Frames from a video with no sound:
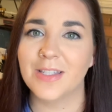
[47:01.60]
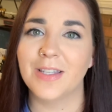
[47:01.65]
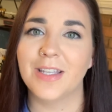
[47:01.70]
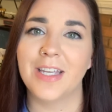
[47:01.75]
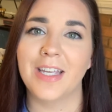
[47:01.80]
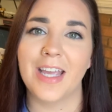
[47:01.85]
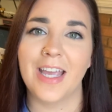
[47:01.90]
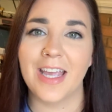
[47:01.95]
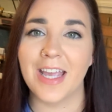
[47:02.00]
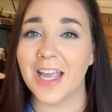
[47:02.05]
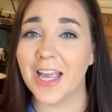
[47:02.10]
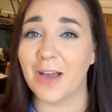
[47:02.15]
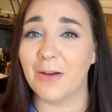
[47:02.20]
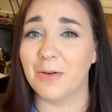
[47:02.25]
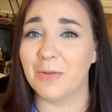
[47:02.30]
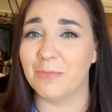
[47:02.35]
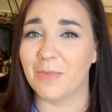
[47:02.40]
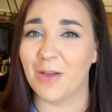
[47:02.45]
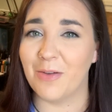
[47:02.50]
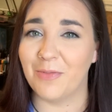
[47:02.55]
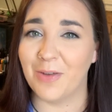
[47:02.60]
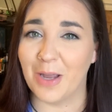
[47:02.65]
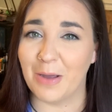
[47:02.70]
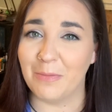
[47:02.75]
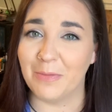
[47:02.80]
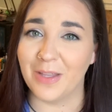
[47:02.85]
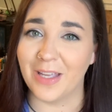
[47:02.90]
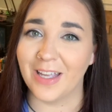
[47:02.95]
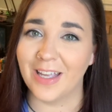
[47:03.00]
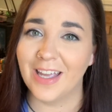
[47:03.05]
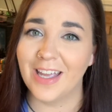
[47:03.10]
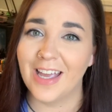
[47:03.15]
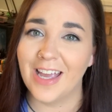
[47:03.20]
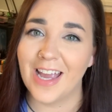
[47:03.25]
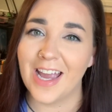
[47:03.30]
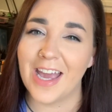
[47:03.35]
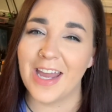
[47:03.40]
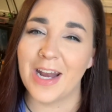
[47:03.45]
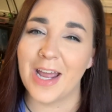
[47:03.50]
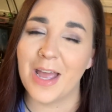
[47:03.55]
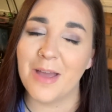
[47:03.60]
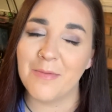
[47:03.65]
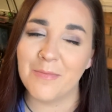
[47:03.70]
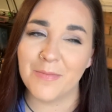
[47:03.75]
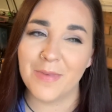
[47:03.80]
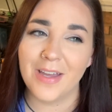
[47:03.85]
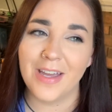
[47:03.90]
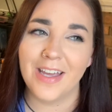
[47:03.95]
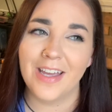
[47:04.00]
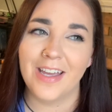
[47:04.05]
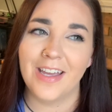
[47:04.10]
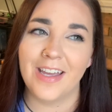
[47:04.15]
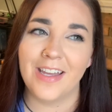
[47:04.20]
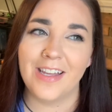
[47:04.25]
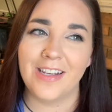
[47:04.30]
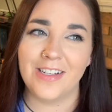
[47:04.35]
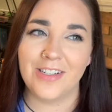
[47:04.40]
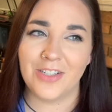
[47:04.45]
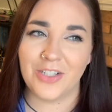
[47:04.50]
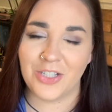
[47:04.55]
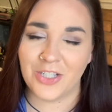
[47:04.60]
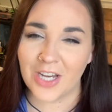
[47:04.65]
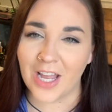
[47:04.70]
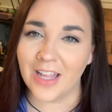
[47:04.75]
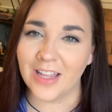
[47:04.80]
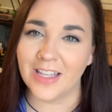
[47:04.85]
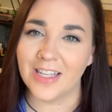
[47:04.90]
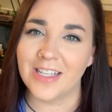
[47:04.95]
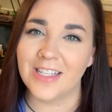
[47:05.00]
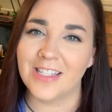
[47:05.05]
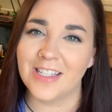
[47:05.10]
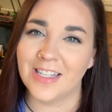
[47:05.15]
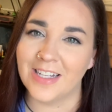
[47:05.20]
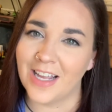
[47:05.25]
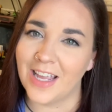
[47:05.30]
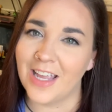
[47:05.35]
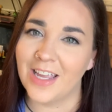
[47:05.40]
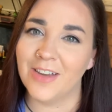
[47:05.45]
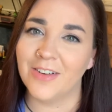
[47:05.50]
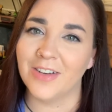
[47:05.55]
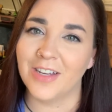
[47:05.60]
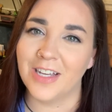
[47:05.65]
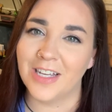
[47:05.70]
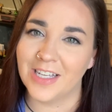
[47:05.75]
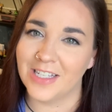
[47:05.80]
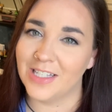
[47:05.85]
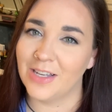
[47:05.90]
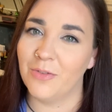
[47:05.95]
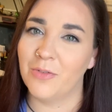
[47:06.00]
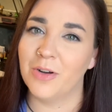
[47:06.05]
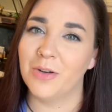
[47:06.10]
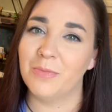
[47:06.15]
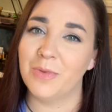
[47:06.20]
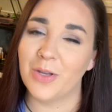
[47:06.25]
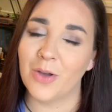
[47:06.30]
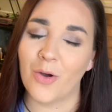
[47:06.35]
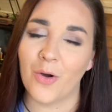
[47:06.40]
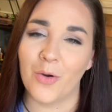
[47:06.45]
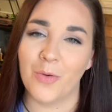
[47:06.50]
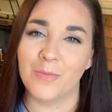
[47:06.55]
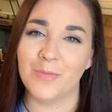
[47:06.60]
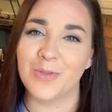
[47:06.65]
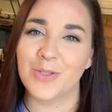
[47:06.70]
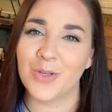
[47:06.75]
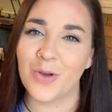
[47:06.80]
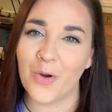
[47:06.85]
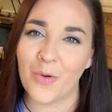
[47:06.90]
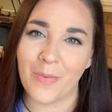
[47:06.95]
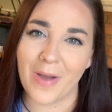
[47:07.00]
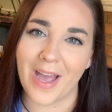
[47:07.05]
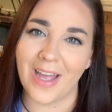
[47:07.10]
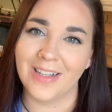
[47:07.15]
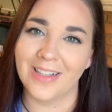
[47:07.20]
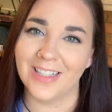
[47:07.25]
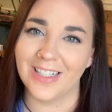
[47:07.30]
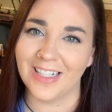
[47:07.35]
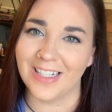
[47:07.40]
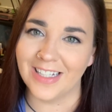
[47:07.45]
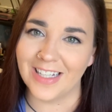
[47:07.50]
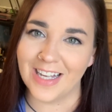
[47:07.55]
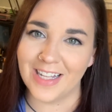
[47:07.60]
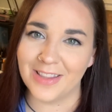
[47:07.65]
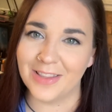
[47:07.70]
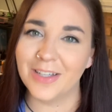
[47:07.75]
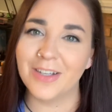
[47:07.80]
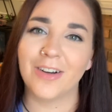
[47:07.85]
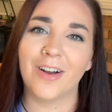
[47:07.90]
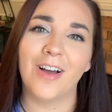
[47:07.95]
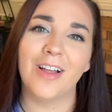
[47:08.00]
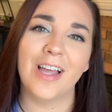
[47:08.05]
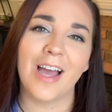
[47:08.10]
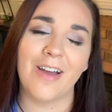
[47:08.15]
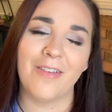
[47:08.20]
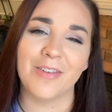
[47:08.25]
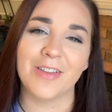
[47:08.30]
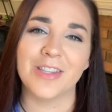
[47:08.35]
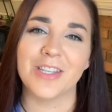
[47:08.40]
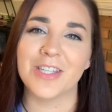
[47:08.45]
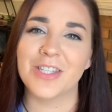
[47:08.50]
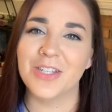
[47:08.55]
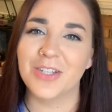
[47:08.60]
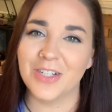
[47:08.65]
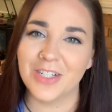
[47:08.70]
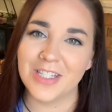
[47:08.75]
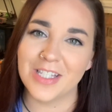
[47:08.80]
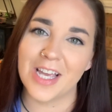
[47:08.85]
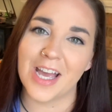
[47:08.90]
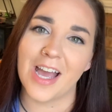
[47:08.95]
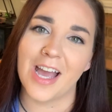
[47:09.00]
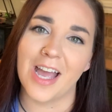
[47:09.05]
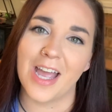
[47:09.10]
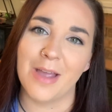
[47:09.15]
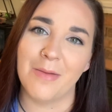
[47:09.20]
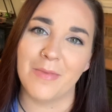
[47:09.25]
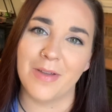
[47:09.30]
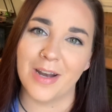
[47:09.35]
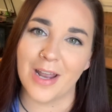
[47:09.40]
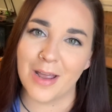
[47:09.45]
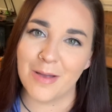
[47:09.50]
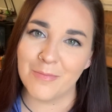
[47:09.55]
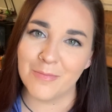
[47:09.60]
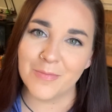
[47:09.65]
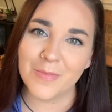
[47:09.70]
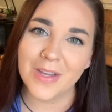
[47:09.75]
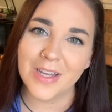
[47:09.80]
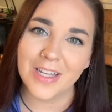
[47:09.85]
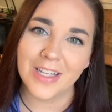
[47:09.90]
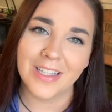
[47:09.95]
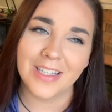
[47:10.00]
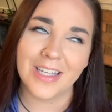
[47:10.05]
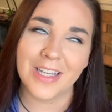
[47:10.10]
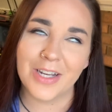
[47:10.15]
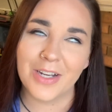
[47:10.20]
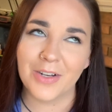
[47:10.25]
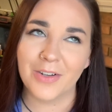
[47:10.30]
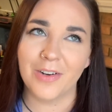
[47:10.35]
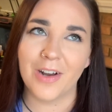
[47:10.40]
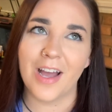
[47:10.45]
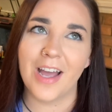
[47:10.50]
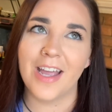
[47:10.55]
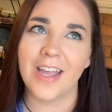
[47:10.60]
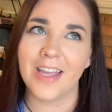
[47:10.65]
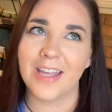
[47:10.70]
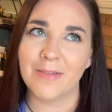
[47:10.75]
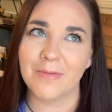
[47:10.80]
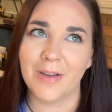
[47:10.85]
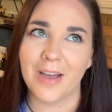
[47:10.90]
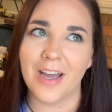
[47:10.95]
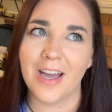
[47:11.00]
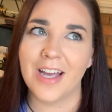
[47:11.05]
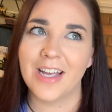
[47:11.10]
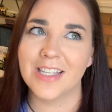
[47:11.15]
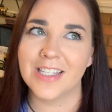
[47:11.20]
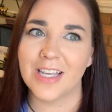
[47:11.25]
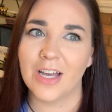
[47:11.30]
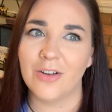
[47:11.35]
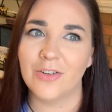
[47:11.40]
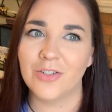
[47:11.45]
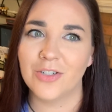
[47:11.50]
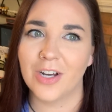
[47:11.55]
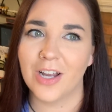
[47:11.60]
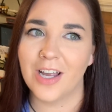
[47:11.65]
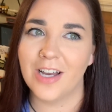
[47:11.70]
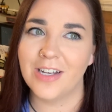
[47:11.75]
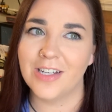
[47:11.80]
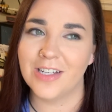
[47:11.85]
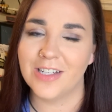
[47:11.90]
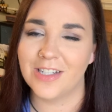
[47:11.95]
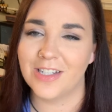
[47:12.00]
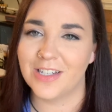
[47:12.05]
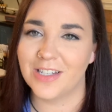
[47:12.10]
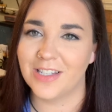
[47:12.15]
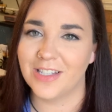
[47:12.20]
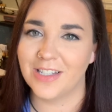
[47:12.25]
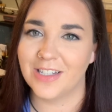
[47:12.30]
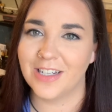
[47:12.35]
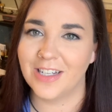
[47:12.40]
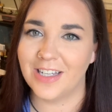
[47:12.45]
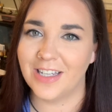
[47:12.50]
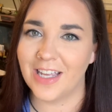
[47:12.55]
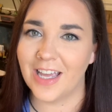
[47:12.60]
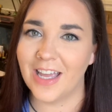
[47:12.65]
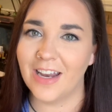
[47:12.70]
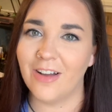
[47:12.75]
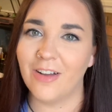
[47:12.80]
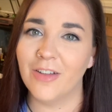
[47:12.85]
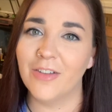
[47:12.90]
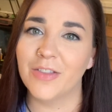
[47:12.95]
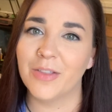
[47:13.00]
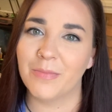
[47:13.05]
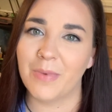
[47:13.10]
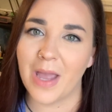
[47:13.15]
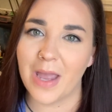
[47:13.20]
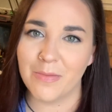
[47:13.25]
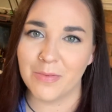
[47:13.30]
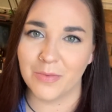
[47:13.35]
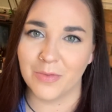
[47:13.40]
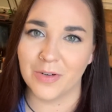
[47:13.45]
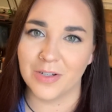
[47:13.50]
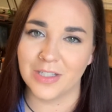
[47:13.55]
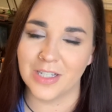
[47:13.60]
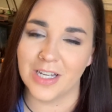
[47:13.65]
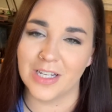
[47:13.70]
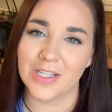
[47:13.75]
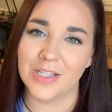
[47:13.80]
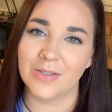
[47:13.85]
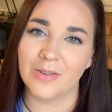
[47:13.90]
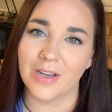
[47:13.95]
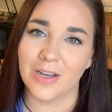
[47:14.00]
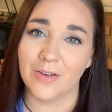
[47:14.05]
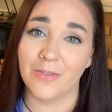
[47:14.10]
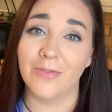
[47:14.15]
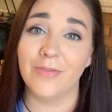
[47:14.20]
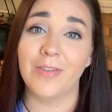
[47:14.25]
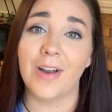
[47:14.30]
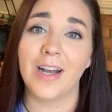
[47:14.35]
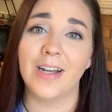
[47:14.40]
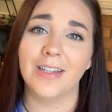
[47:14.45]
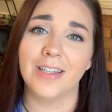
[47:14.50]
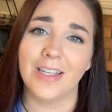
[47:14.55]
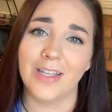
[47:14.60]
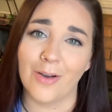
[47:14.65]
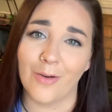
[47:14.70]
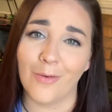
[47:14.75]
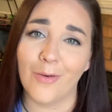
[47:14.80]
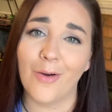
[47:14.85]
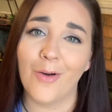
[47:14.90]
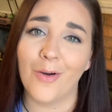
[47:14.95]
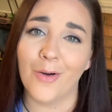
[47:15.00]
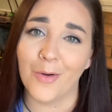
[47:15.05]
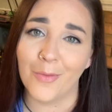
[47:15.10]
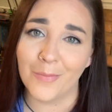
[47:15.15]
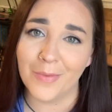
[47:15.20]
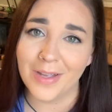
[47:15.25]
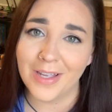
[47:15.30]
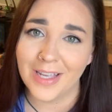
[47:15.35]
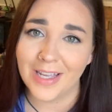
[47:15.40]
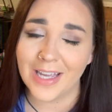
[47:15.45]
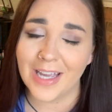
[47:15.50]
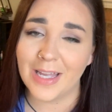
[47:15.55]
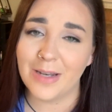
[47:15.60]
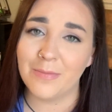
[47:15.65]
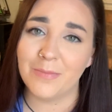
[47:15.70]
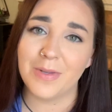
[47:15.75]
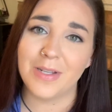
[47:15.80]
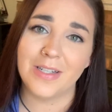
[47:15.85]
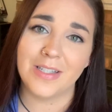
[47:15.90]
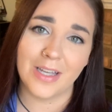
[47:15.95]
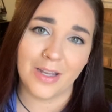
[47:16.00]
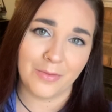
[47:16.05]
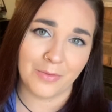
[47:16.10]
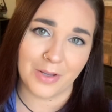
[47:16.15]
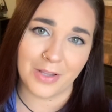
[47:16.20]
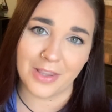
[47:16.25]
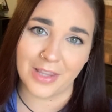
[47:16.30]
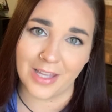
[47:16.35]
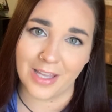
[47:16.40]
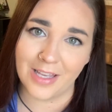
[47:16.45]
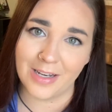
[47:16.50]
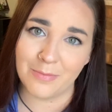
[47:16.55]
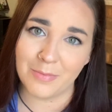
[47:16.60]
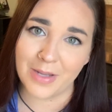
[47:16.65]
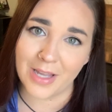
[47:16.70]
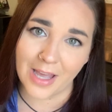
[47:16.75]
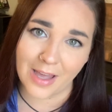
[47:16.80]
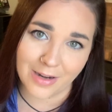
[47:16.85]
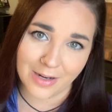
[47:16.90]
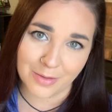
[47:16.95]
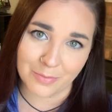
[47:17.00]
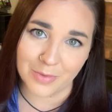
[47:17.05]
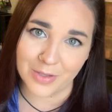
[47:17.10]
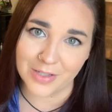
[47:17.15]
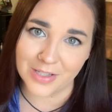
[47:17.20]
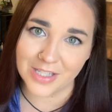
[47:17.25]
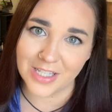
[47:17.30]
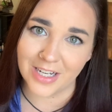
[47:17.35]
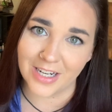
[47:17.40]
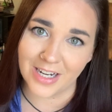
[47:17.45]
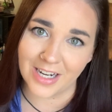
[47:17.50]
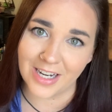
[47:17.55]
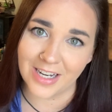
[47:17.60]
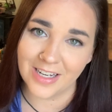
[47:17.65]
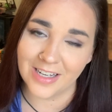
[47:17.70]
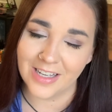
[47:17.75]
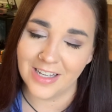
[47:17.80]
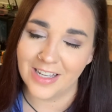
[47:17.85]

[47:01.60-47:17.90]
like hanging out with my family and I'm jealous and angry because I want to be home so badly and they're all having this good time and I'm like crying my eyes out trying to just get all of the paperwork done so I can finally go home and be done with it and be out of the military.